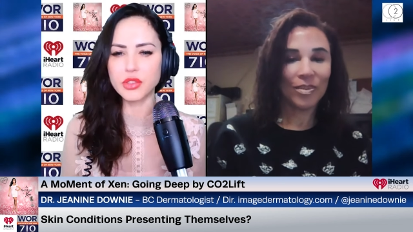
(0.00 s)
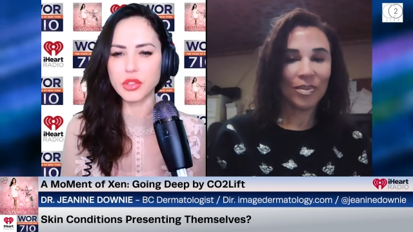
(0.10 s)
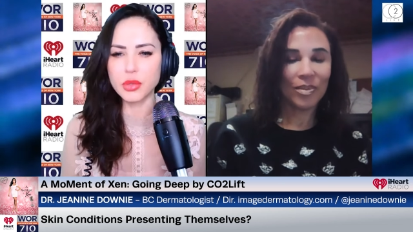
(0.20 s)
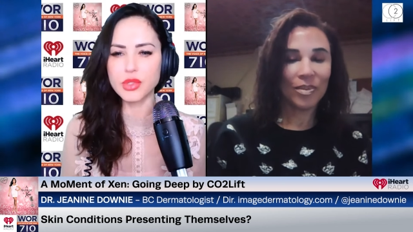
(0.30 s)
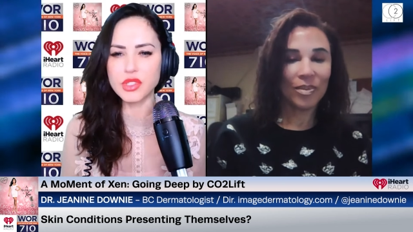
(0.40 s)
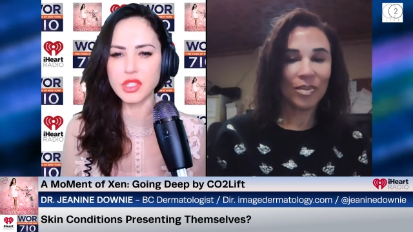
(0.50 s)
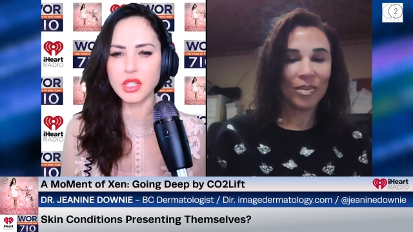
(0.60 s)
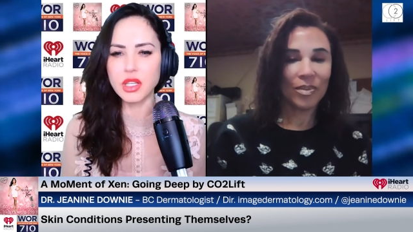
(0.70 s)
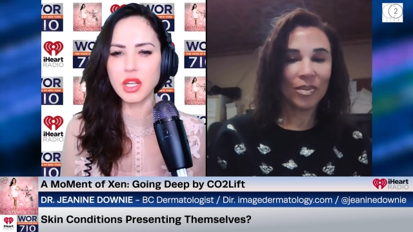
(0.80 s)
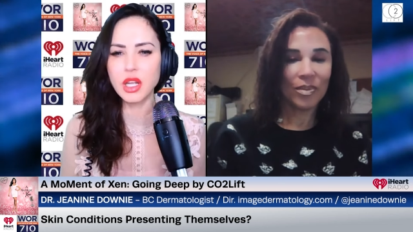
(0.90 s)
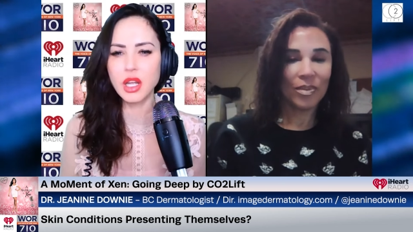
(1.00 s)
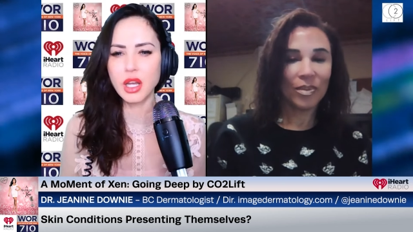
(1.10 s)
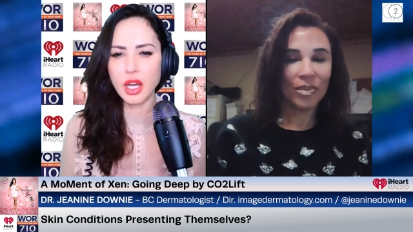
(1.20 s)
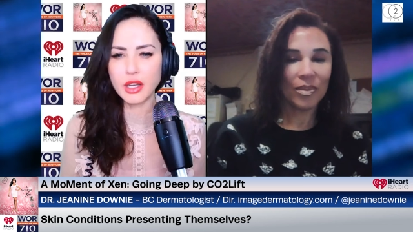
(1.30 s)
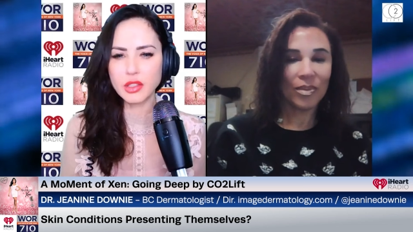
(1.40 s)
Speaker 1: do you see
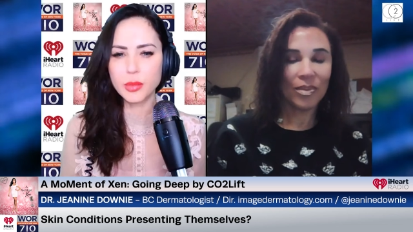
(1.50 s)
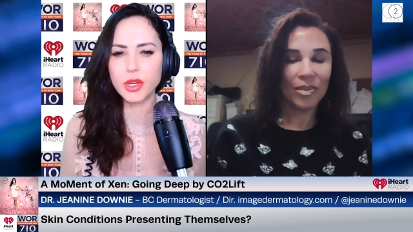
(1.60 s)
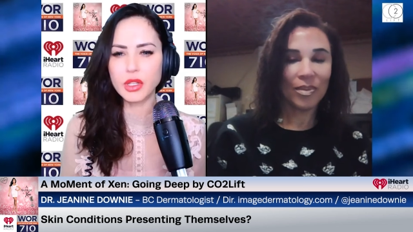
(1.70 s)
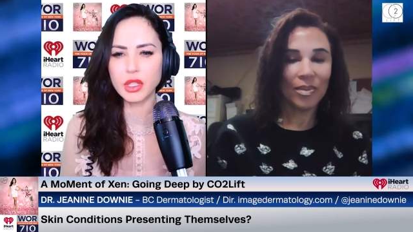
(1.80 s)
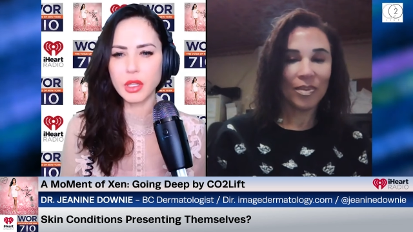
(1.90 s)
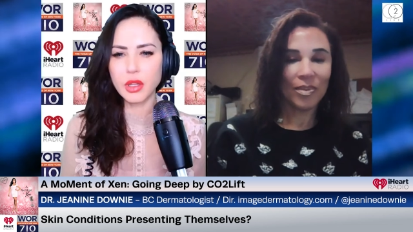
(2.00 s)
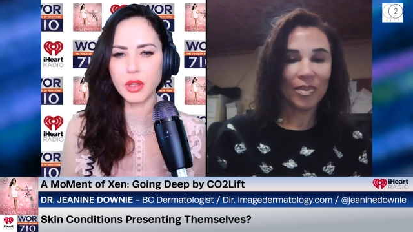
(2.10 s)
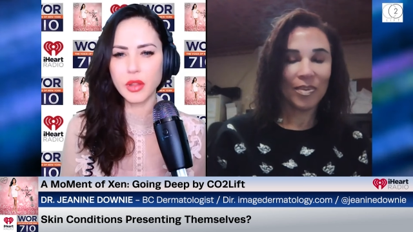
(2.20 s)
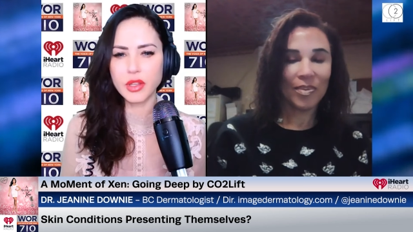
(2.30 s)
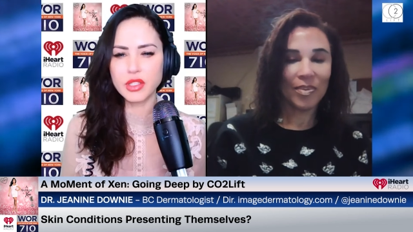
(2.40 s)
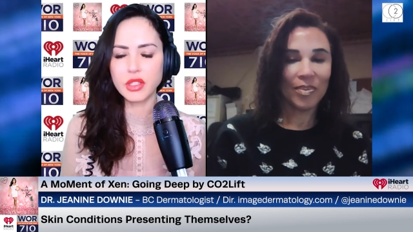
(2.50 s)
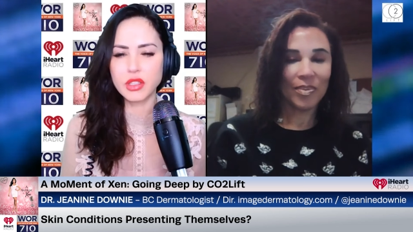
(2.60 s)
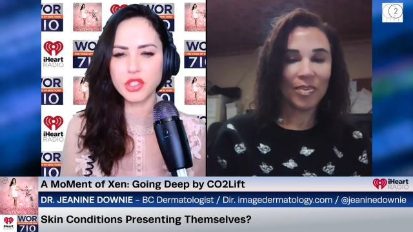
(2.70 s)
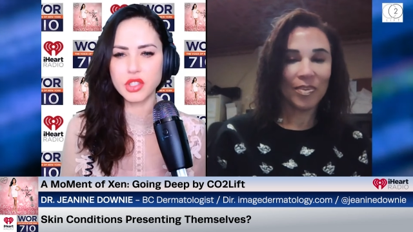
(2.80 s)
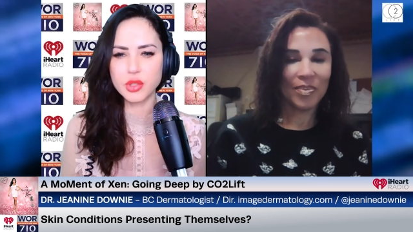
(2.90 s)
uh, typically these
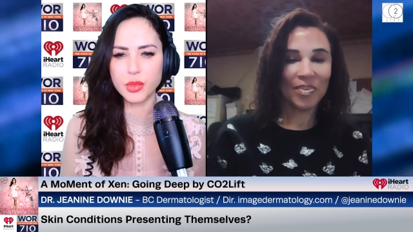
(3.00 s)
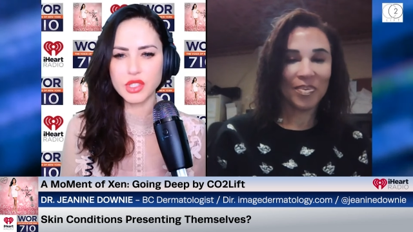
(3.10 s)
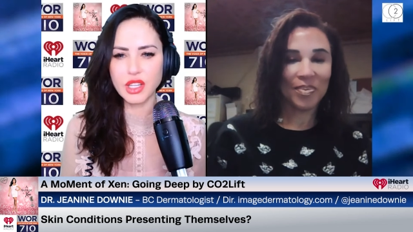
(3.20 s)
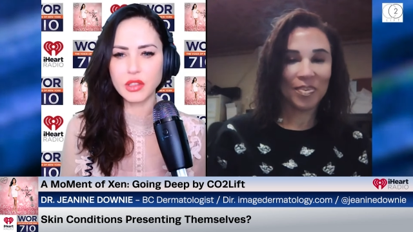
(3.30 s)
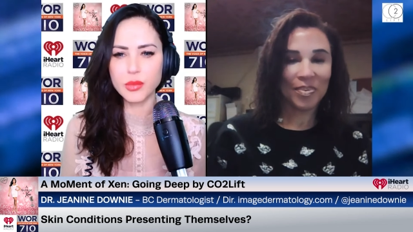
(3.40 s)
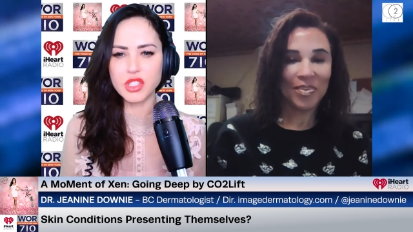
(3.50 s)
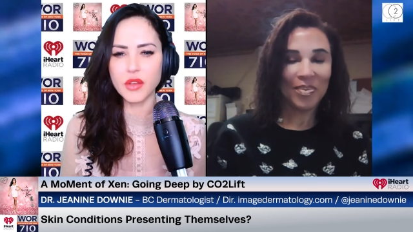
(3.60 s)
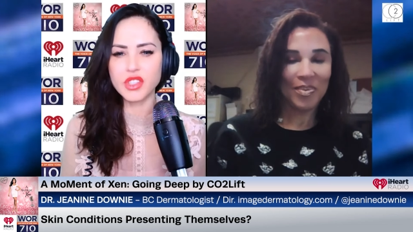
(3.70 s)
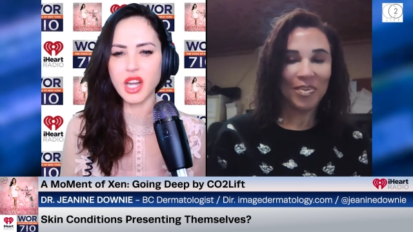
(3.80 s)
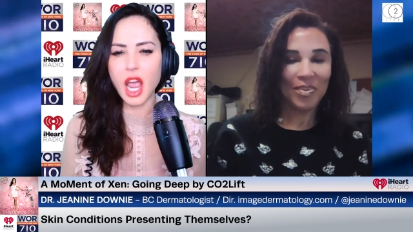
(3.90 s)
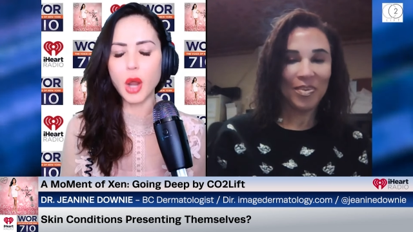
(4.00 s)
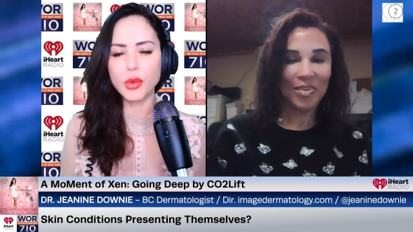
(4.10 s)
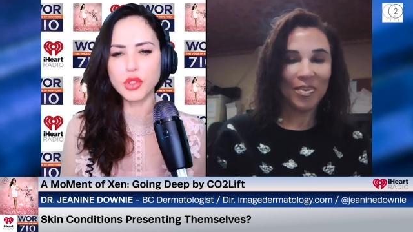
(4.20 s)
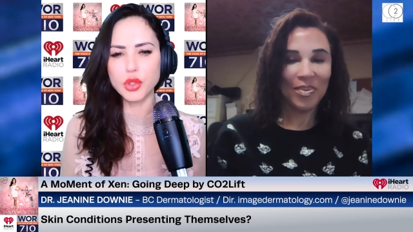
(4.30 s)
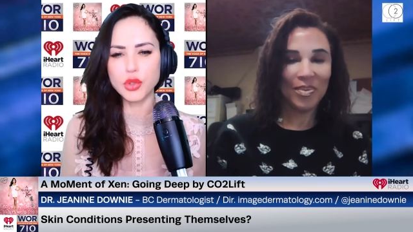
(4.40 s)
conditions present themselves and how
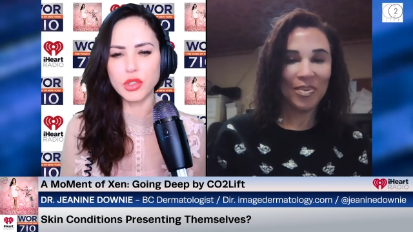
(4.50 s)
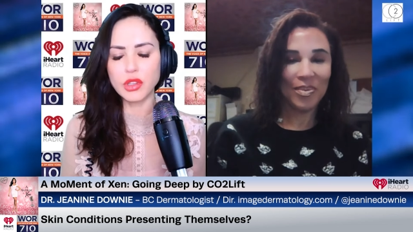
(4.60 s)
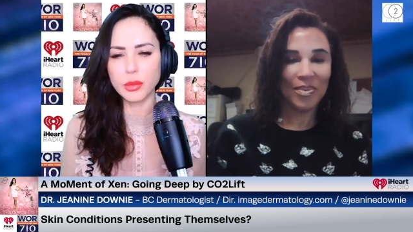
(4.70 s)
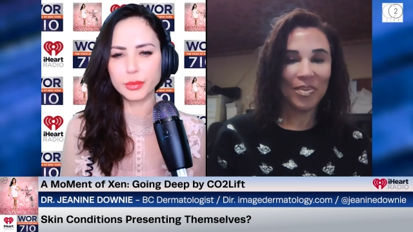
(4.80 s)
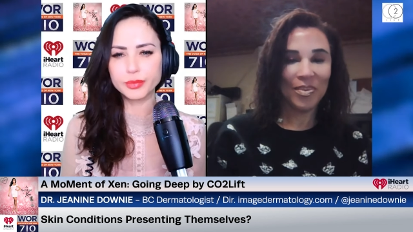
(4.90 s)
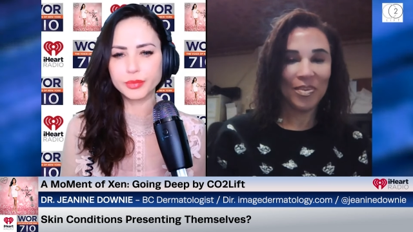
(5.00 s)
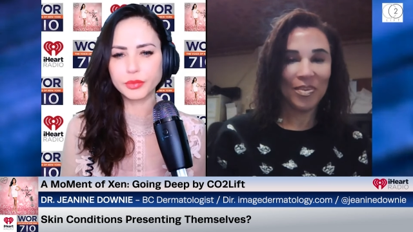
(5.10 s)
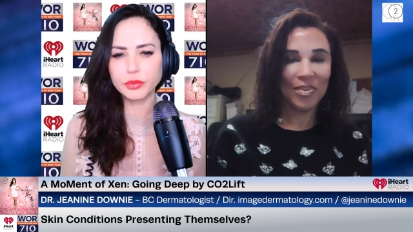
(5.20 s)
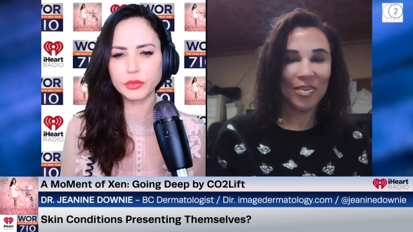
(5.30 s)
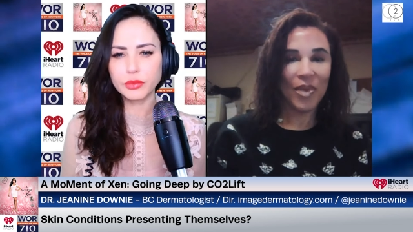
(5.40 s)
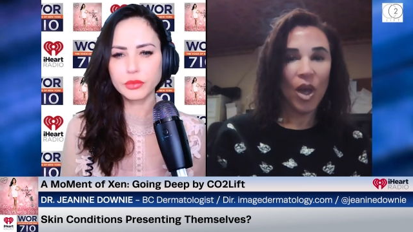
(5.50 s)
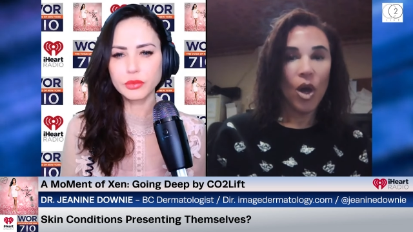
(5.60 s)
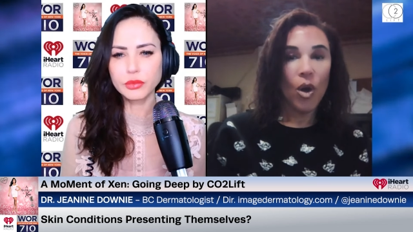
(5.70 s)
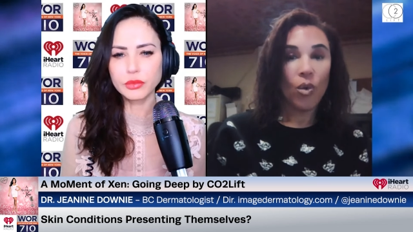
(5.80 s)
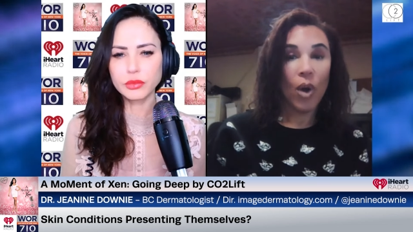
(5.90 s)
would you treat them?
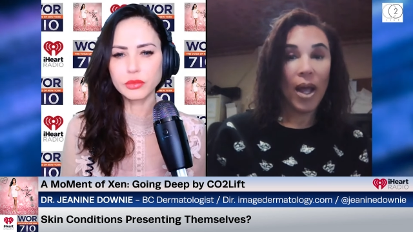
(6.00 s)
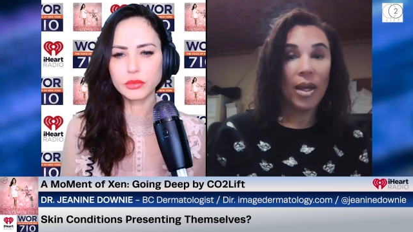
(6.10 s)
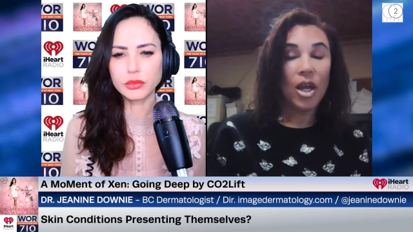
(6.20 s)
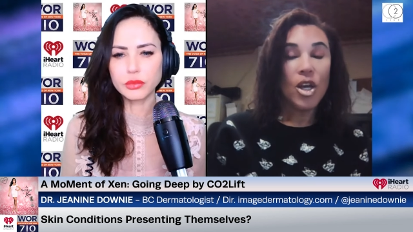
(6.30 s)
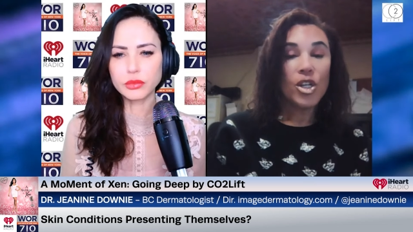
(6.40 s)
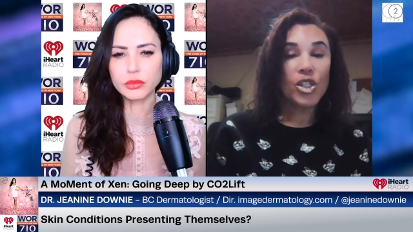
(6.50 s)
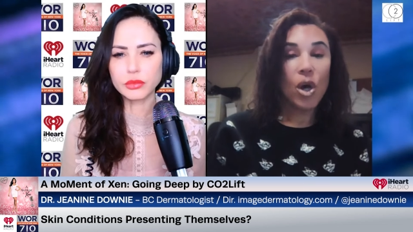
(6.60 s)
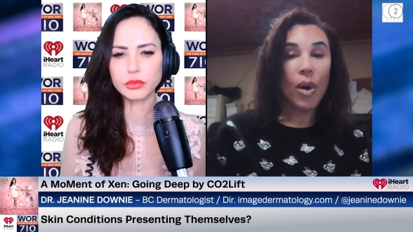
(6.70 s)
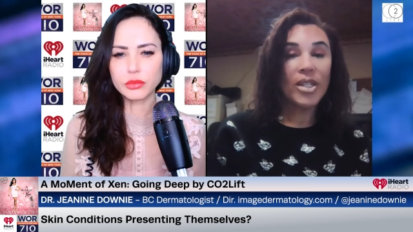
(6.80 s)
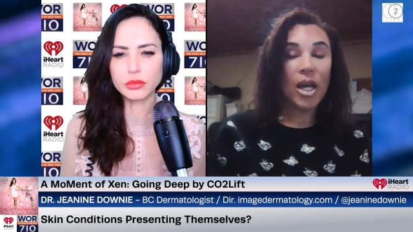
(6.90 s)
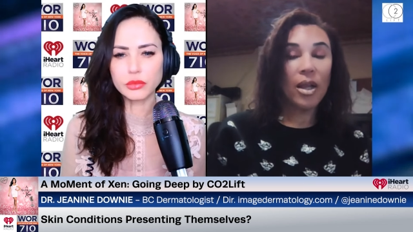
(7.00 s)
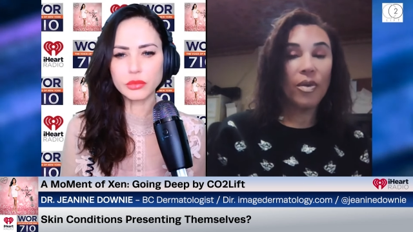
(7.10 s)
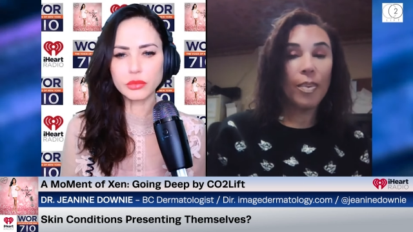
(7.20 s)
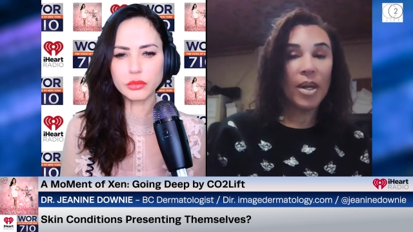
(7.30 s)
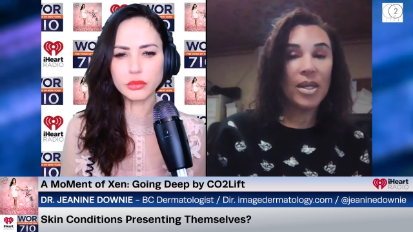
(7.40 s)
Speaker 2: Right. So I tell
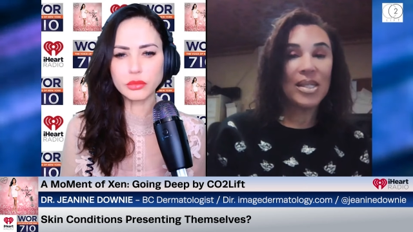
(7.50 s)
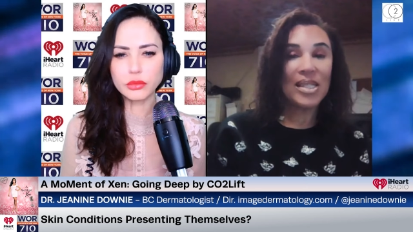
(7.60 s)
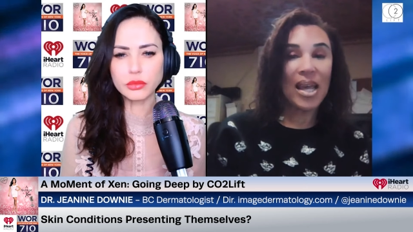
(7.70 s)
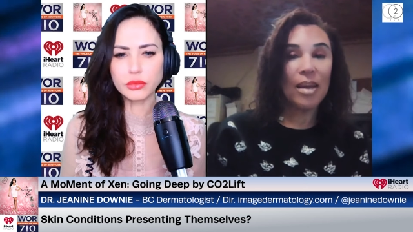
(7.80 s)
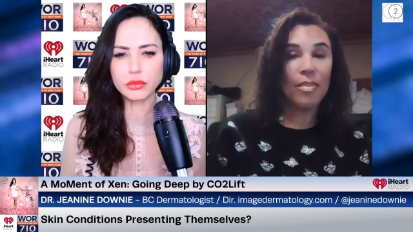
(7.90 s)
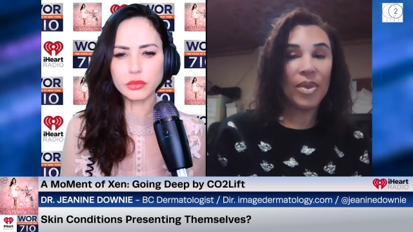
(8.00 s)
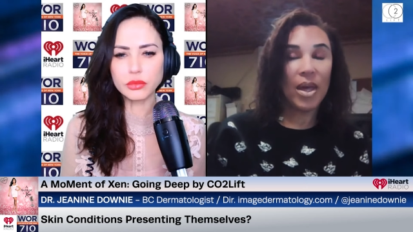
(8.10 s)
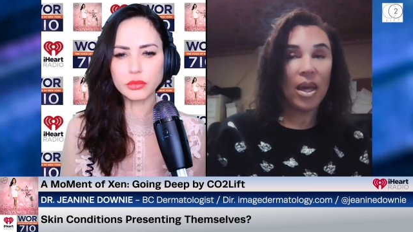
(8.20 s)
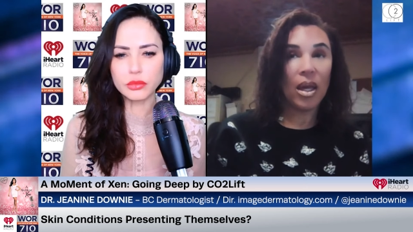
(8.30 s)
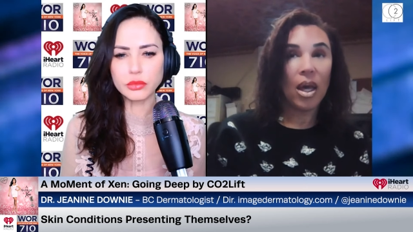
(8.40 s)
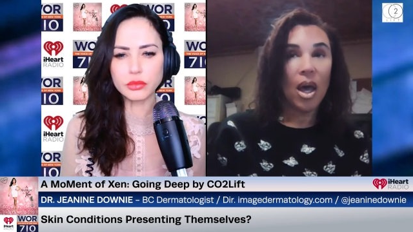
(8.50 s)
everybody the same thing